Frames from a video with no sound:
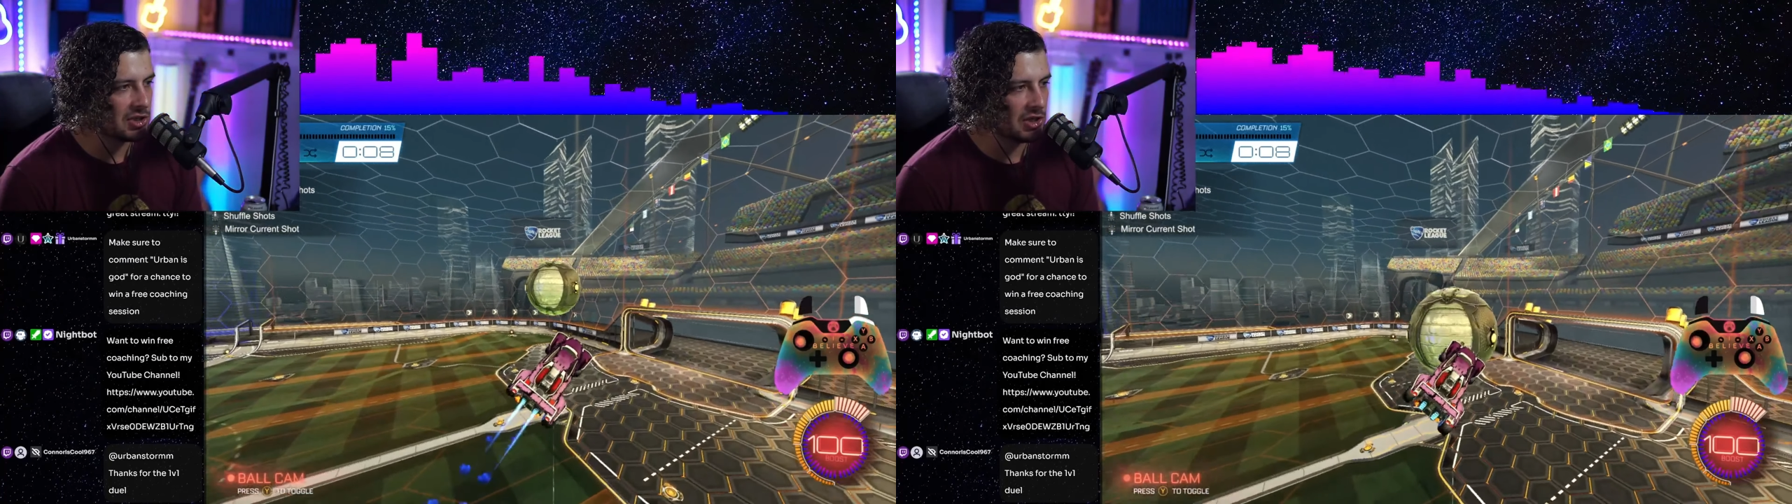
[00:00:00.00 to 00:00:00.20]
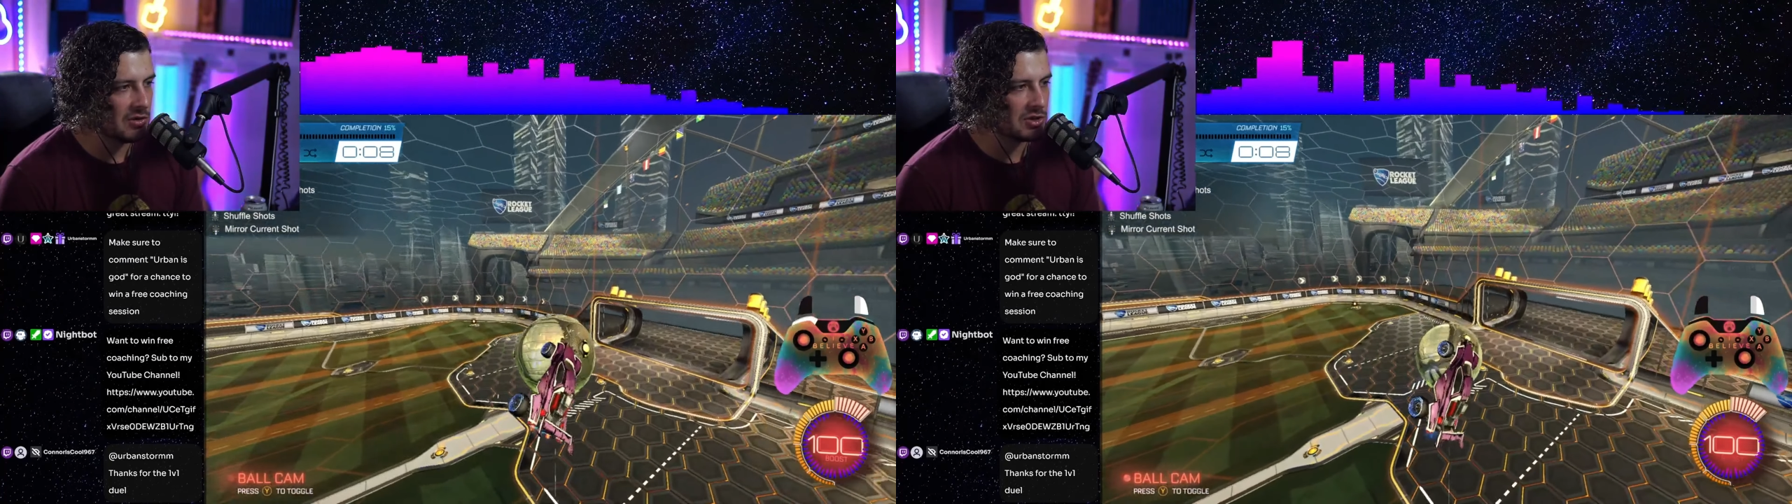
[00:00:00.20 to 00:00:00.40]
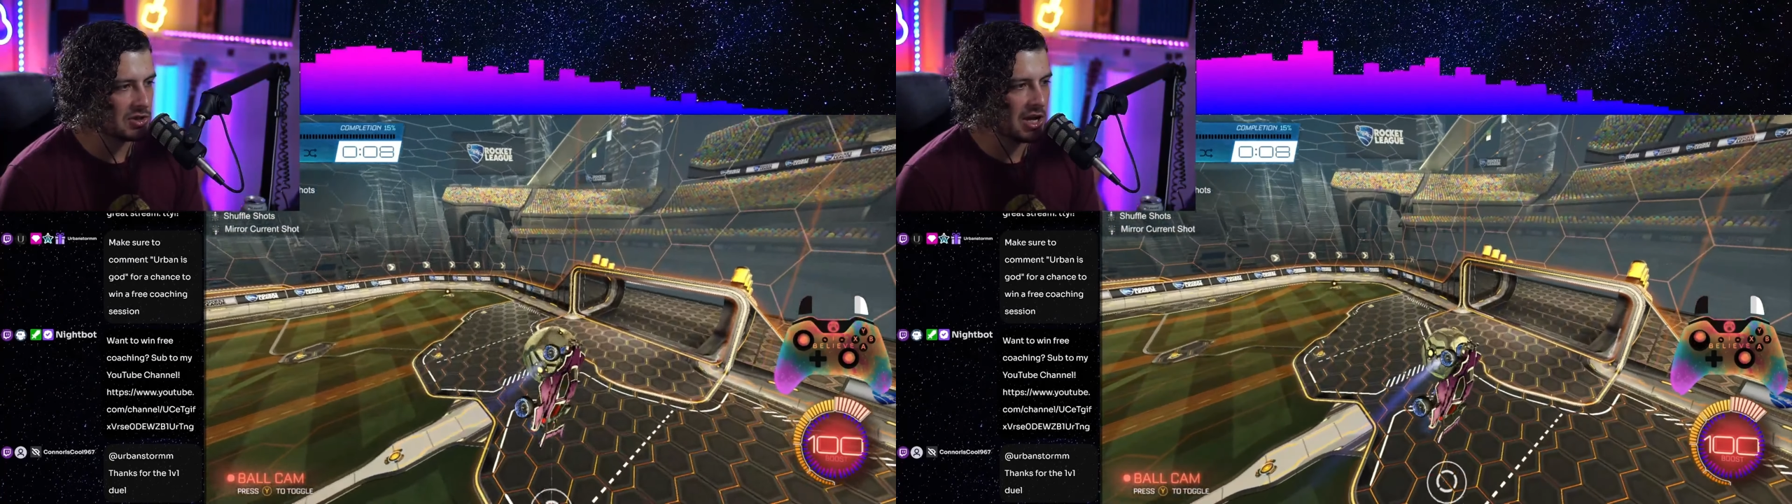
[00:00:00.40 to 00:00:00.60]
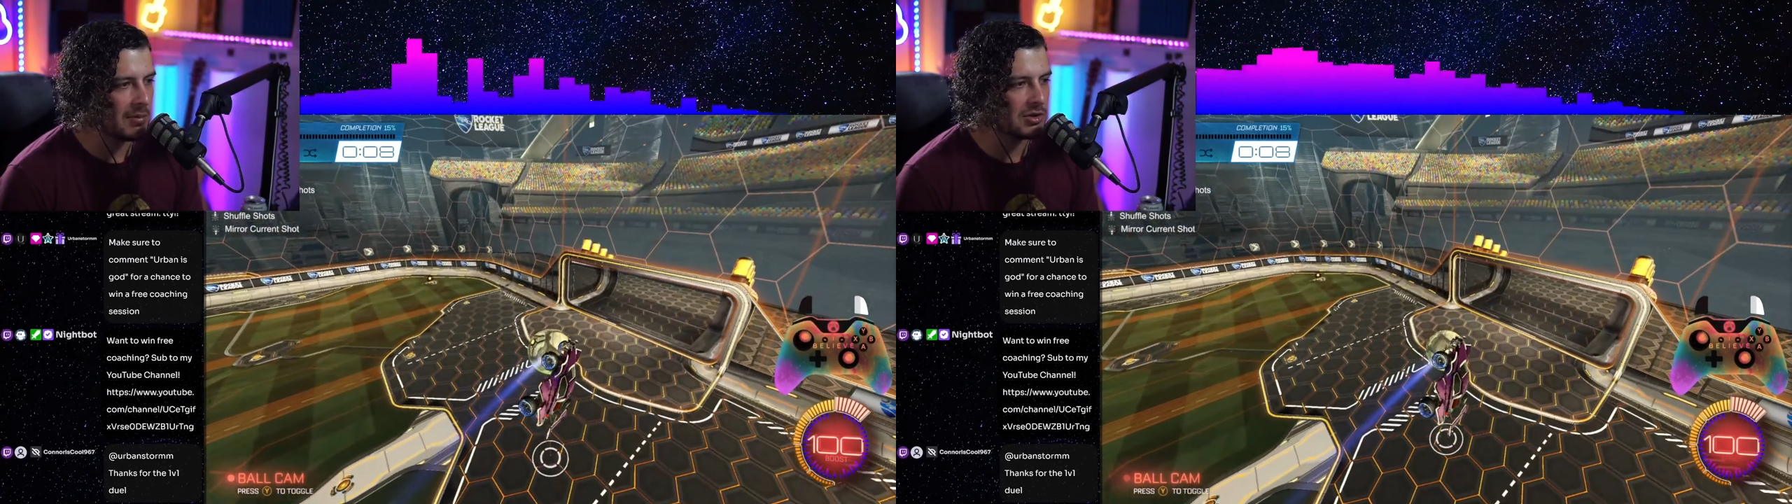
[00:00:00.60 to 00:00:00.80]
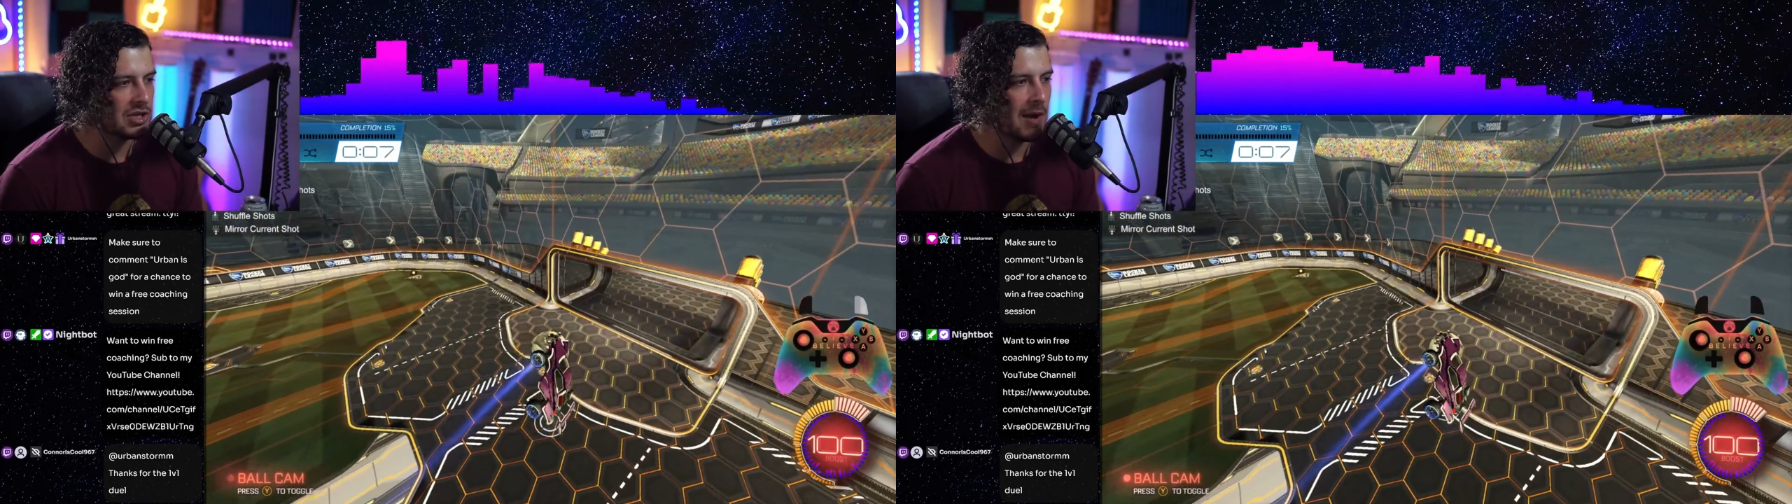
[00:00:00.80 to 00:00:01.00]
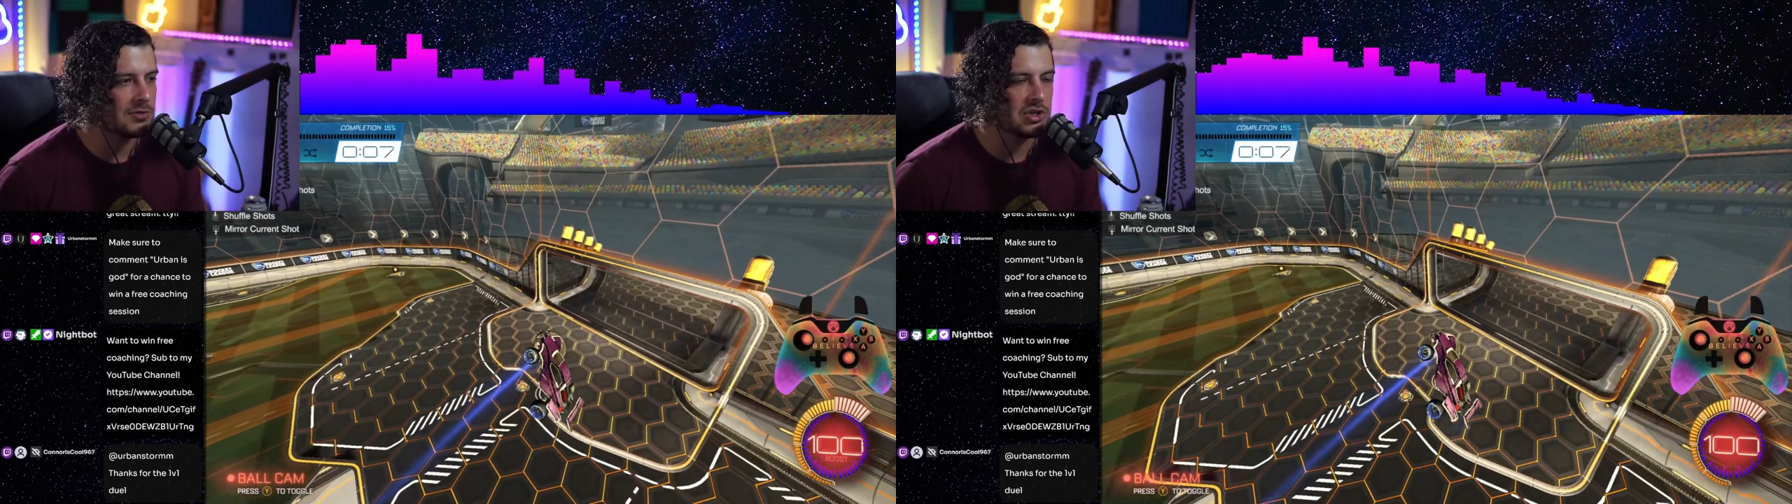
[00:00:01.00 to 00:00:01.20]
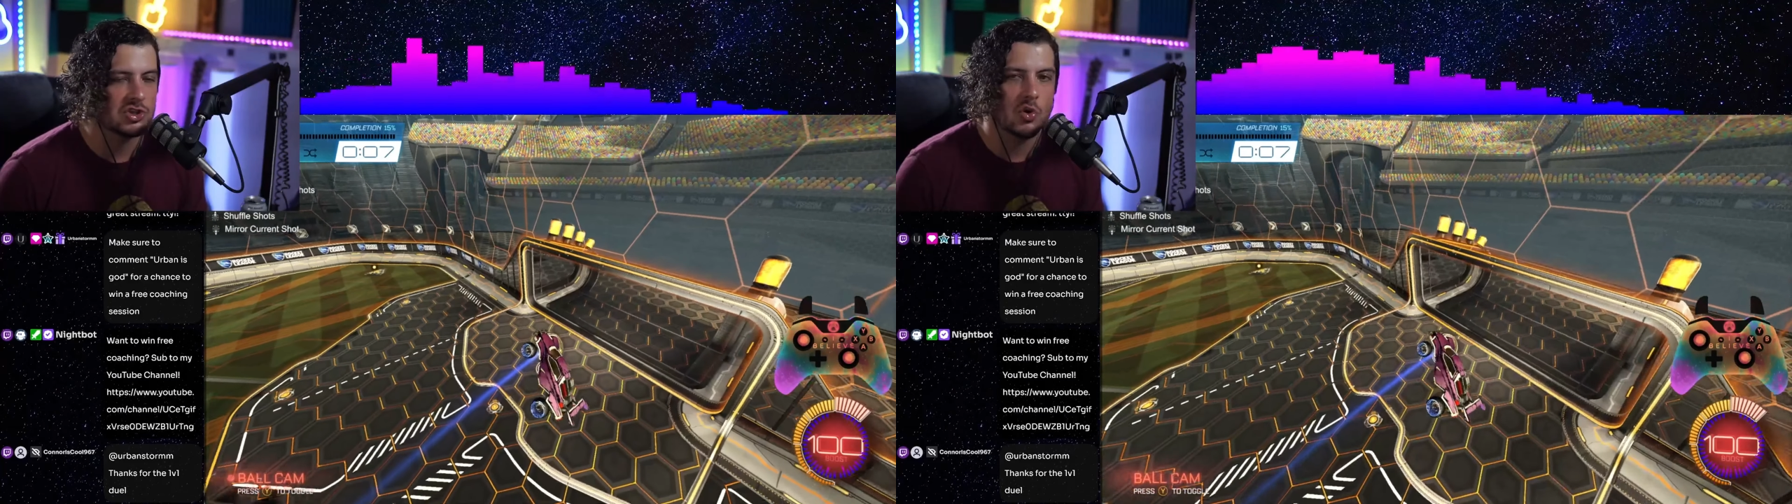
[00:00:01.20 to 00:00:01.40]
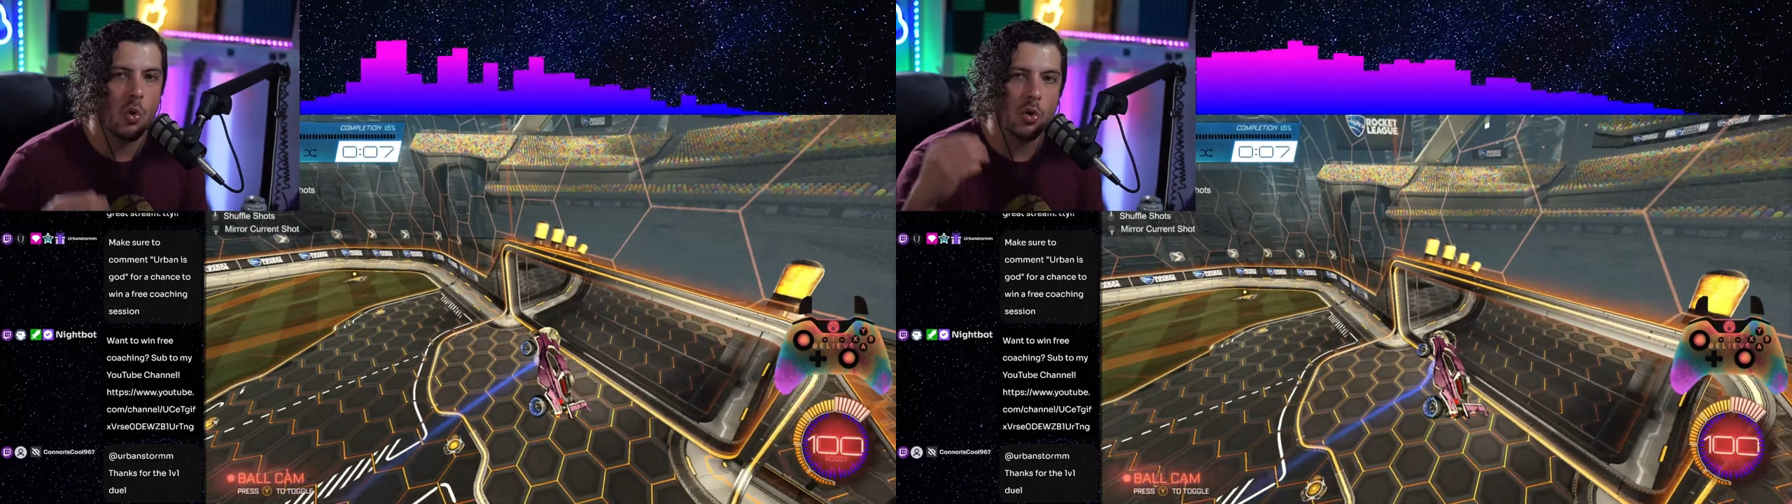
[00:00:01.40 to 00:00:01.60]
use the double jump to
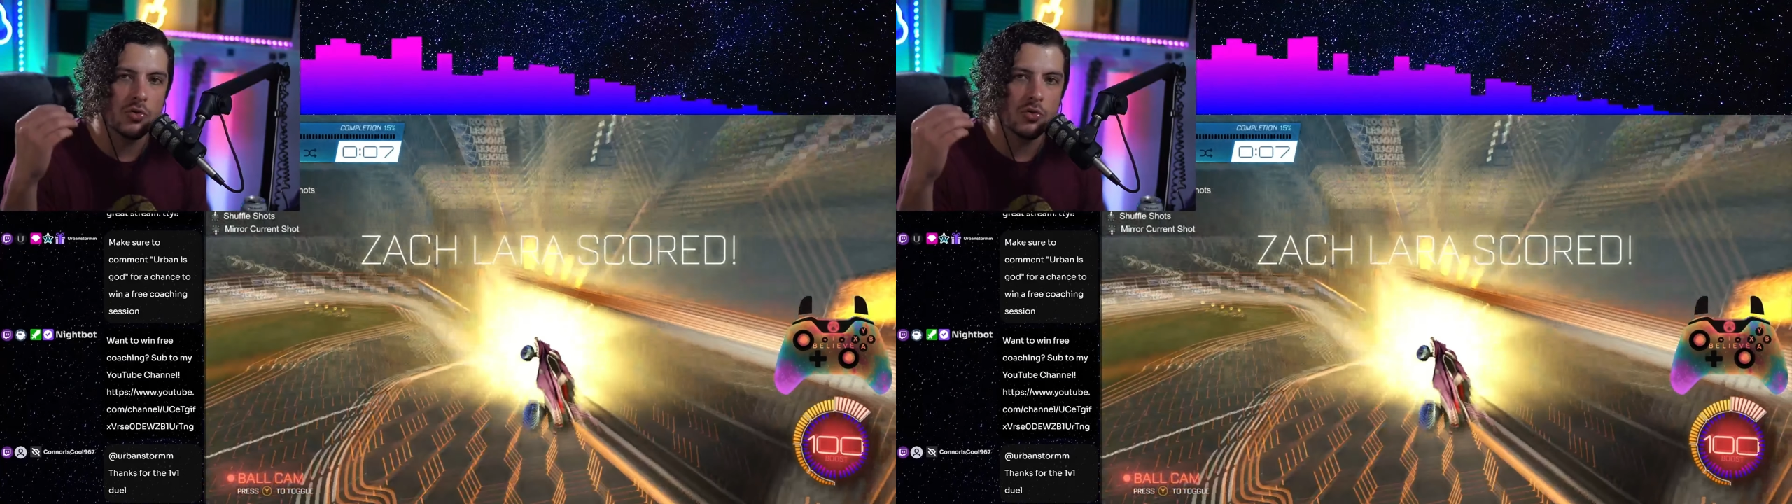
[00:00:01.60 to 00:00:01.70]
score